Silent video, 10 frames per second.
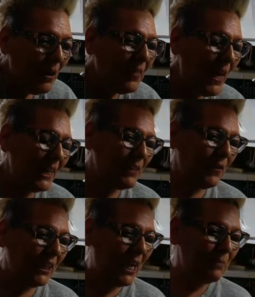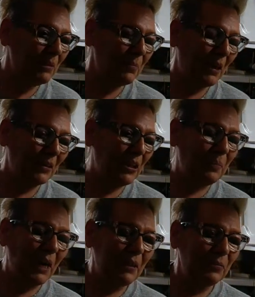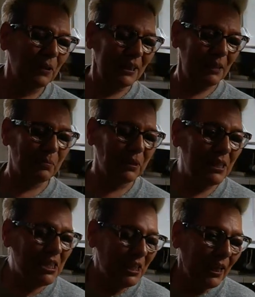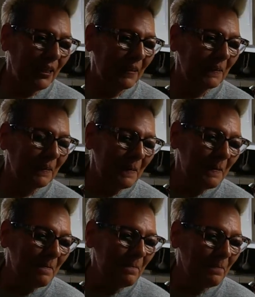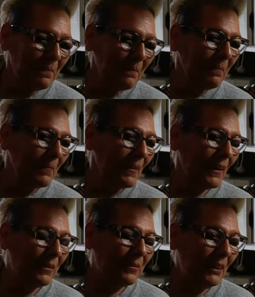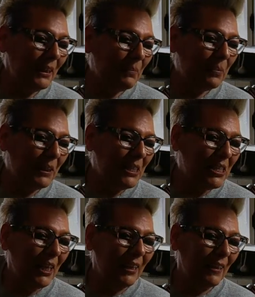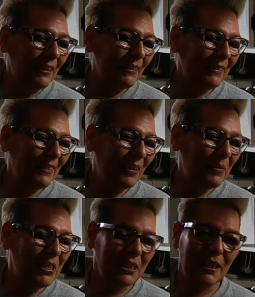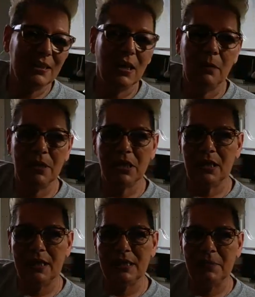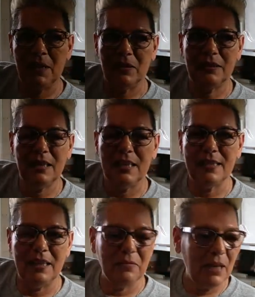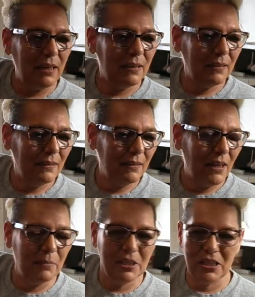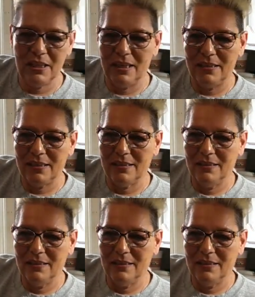well, thanks for coming, Belt Loop. I really appreciate it. I really appreciate it. Homogenized. Homogenized milk. Did I say it right? Homogenized.